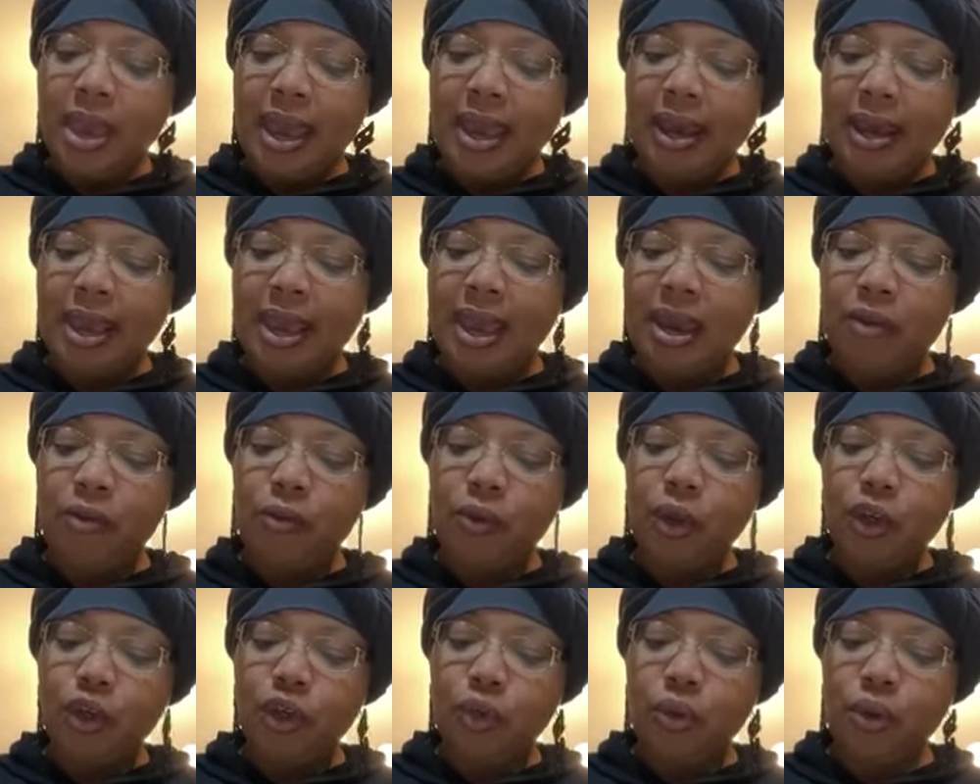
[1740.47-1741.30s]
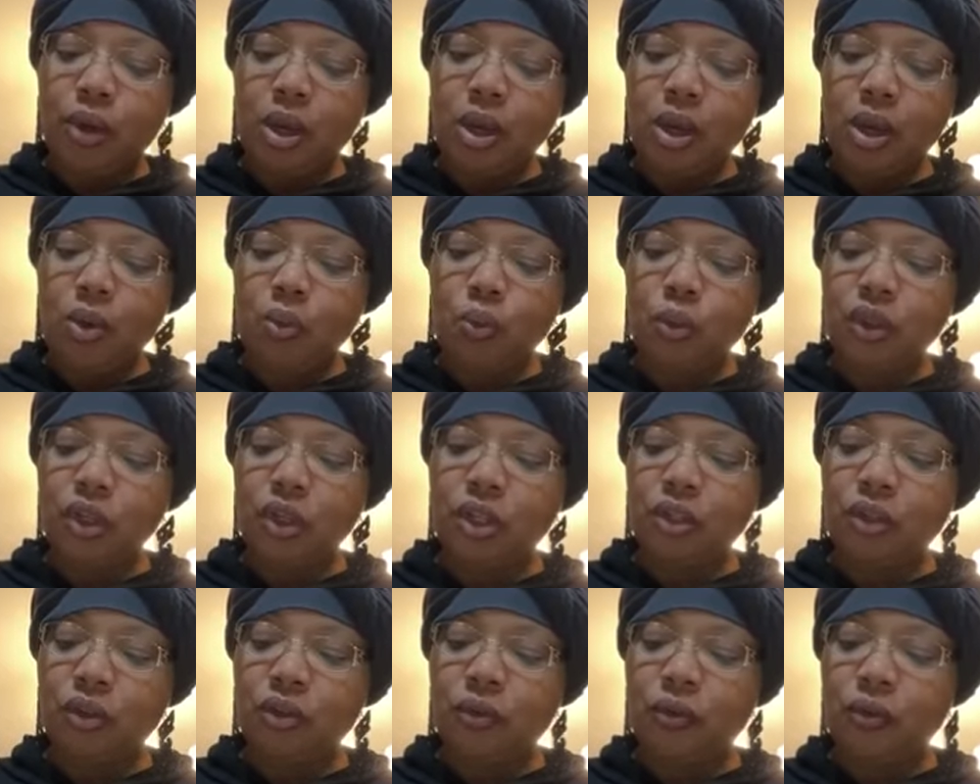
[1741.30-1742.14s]
and every tree which
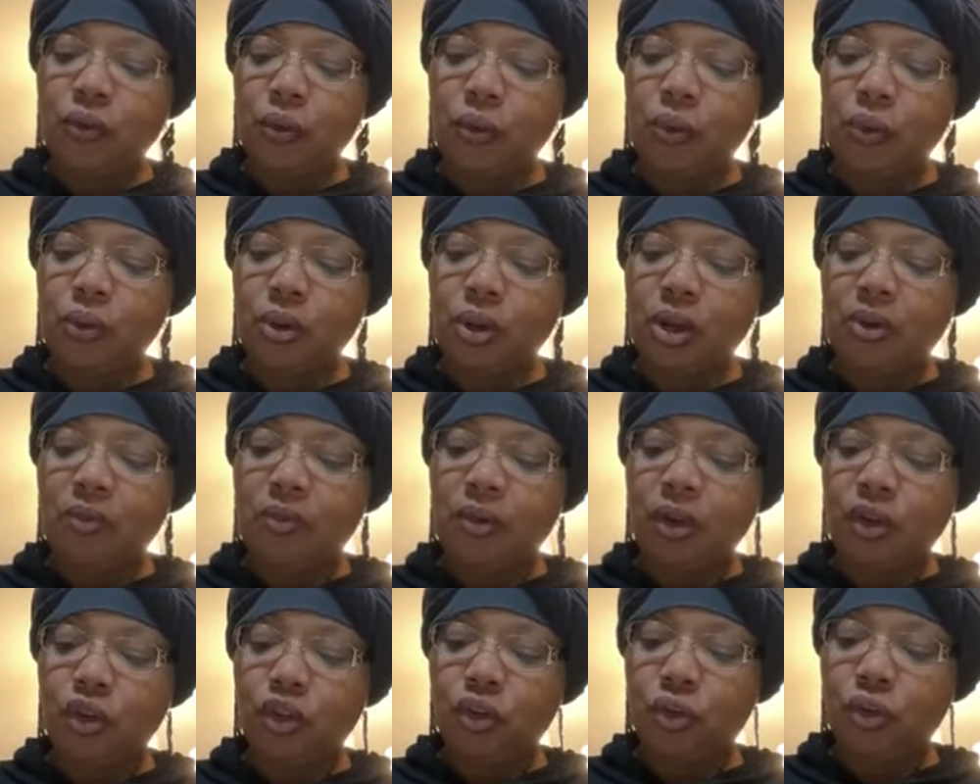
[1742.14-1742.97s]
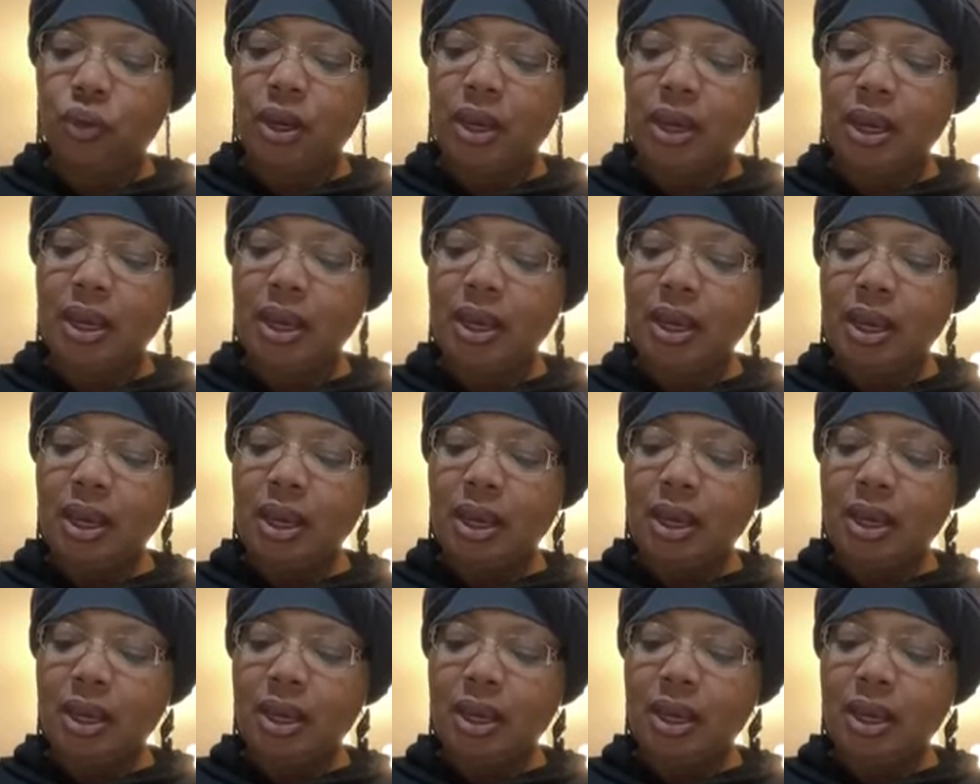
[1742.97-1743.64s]
is the fruit of a tree